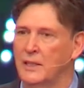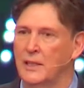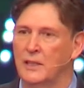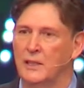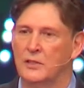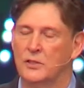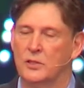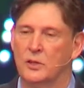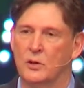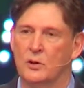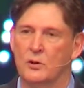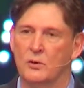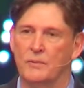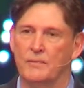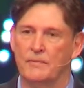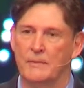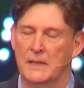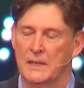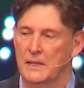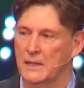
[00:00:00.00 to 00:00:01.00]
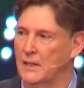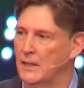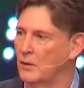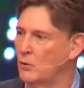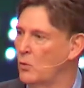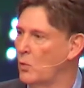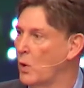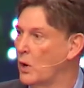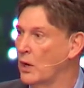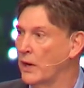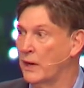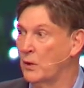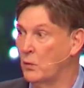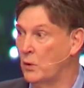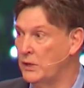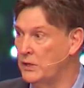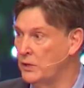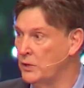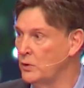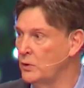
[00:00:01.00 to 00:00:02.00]
And so what can
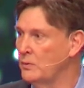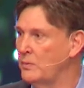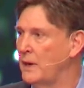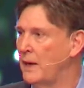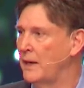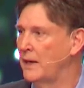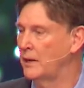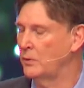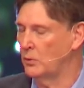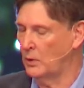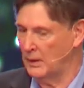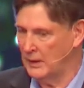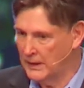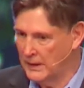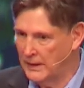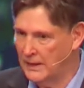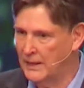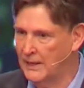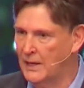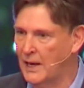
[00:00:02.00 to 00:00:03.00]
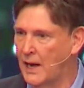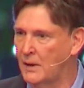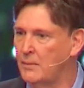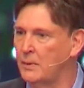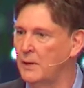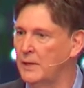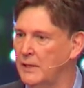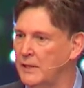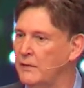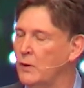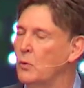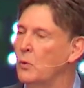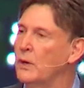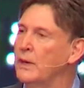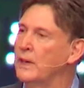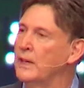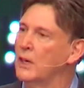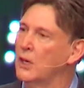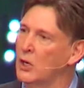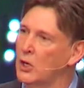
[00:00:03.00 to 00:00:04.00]
we do about it? Well, again, I believe that we
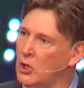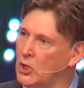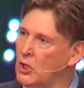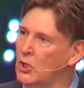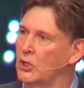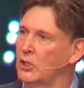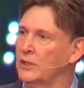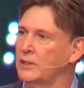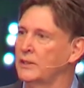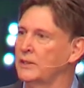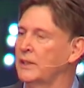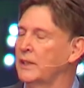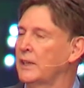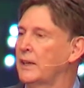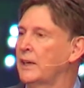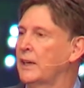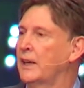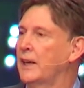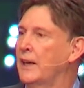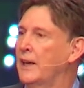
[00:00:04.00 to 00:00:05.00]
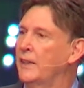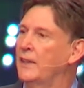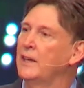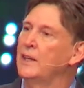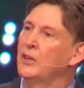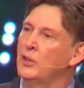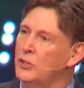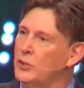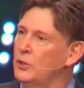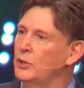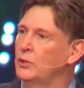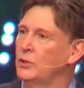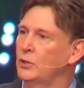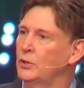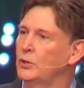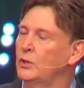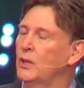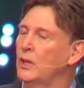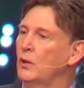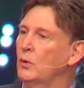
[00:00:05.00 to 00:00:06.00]
can learn and then
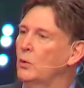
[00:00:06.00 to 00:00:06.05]
do.